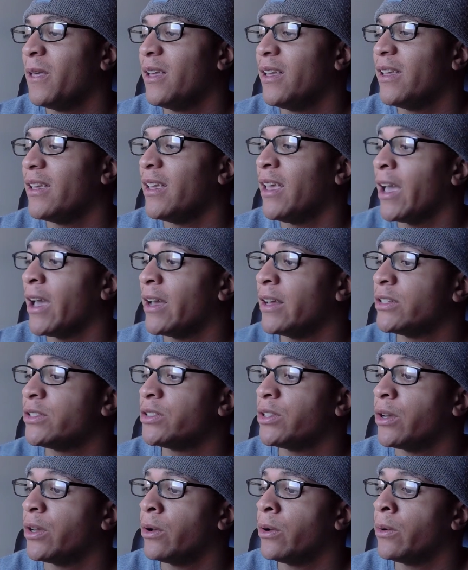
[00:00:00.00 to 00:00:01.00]
Yeah,
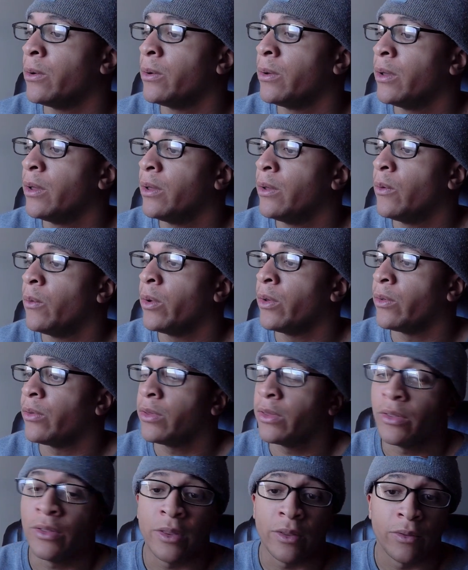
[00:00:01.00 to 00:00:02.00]
so
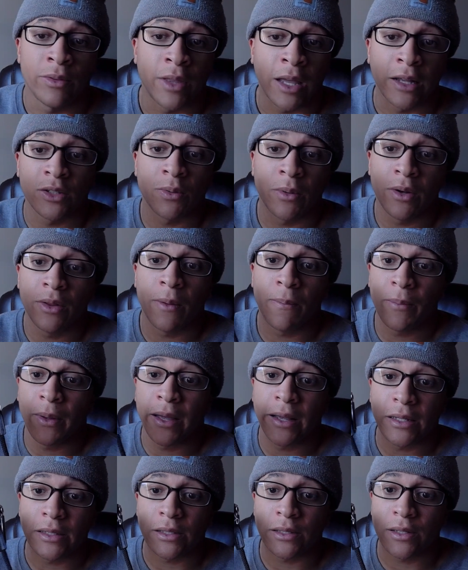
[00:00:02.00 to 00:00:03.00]
that's one of the
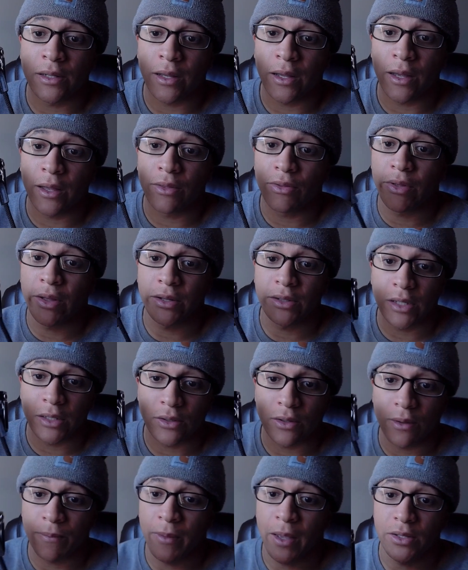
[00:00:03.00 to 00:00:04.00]
biggest things
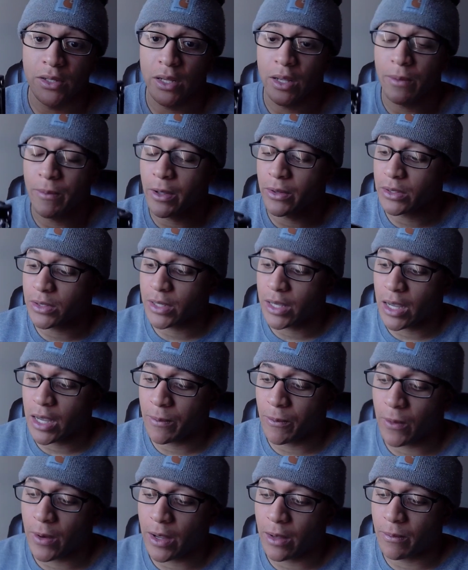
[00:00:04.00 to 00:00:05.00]
that's amazing about this
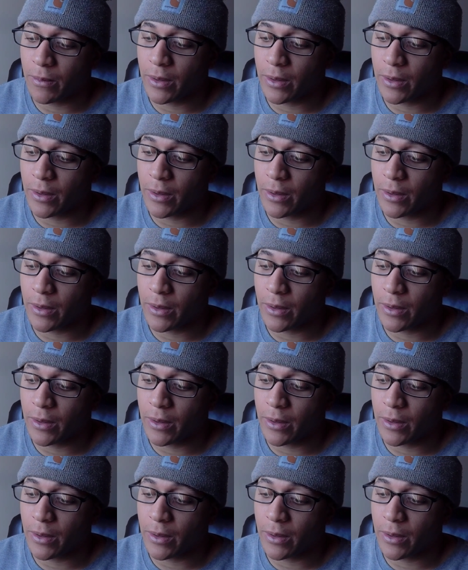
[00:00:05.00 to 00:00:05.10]
camera, right?